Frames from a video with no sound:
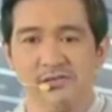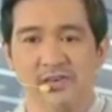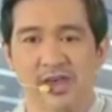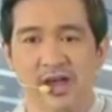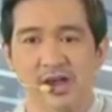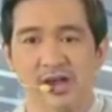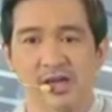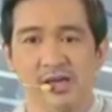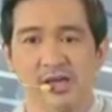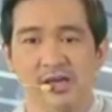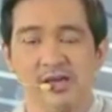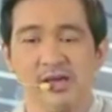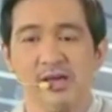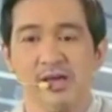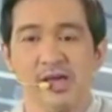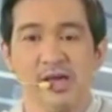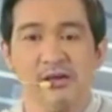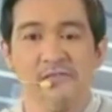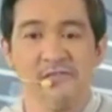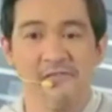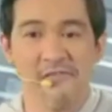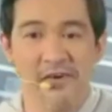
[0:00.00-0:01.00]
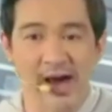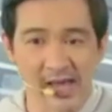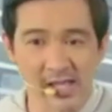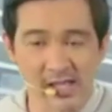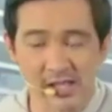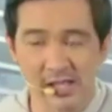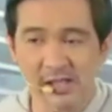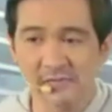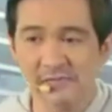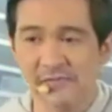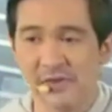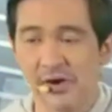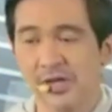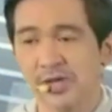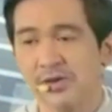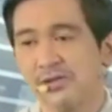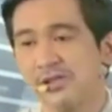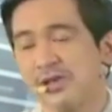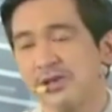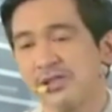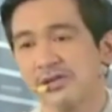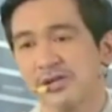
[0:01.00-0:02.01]
very vital for
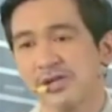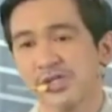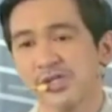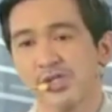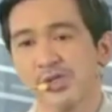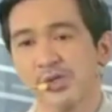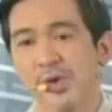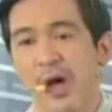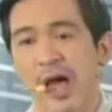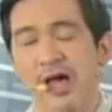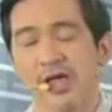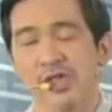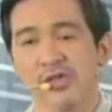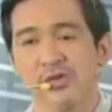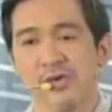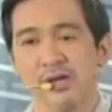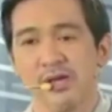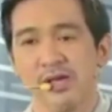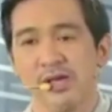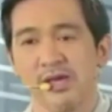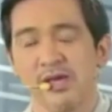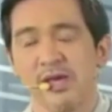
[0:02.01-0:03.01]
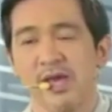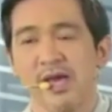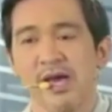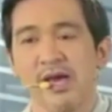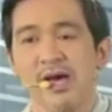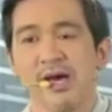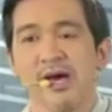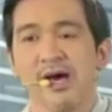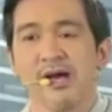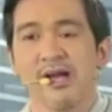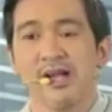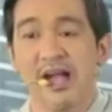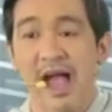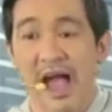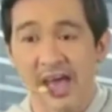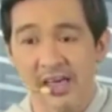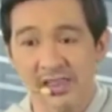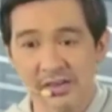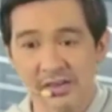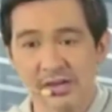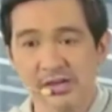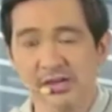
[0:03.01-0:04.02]
you leaders to actually
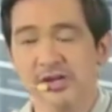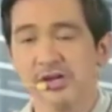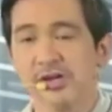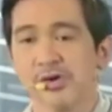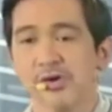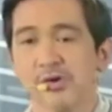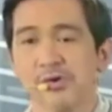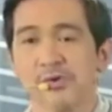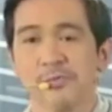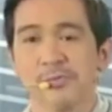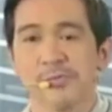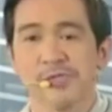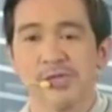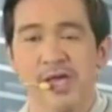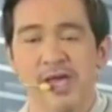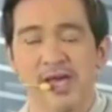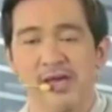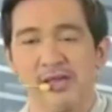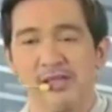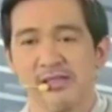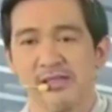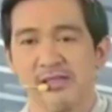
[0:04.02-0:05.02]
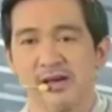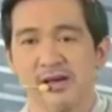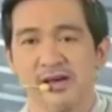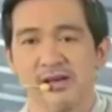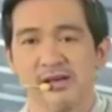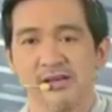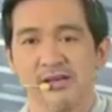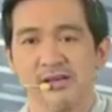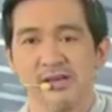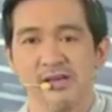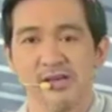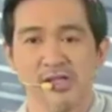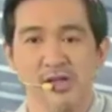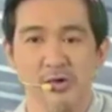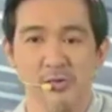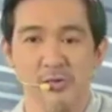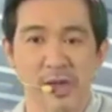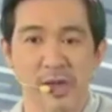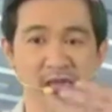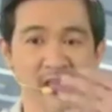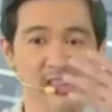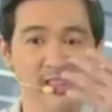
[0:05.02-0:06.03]
gather your groups and
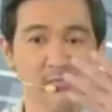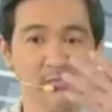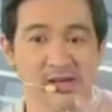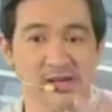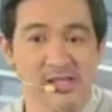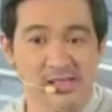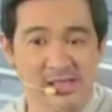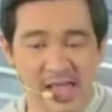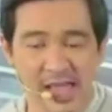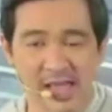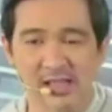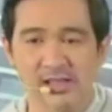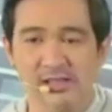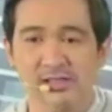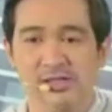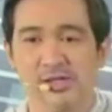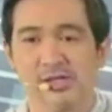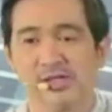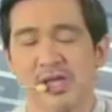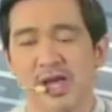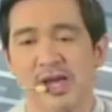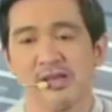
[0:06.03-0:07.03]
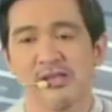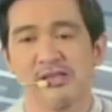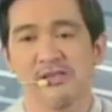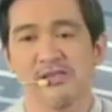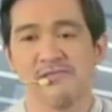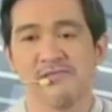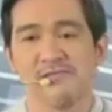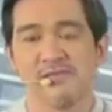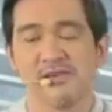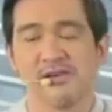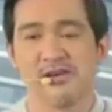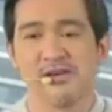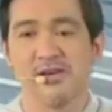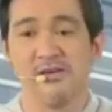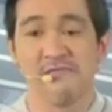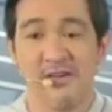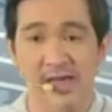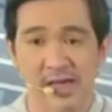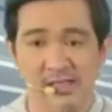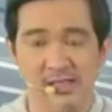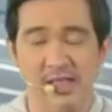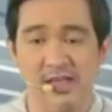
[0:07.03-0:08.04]
make them attend this kind of
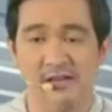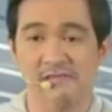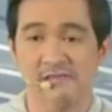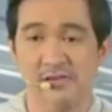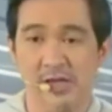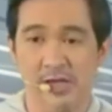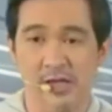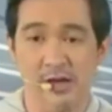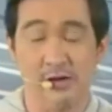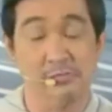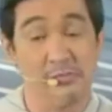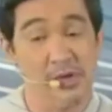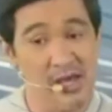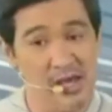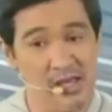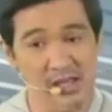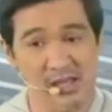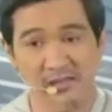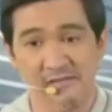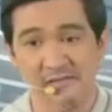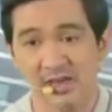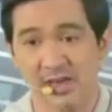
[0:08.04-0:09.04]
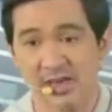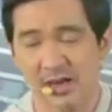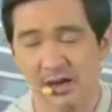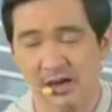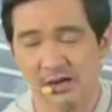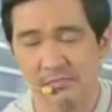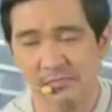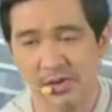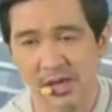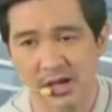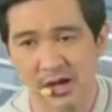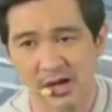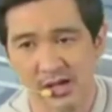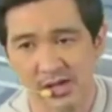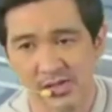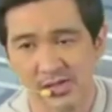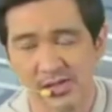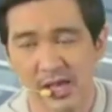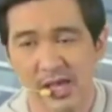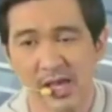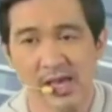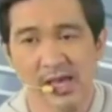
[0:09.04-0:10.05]
event every year, beginning of the year,
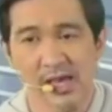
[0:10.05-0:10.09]
because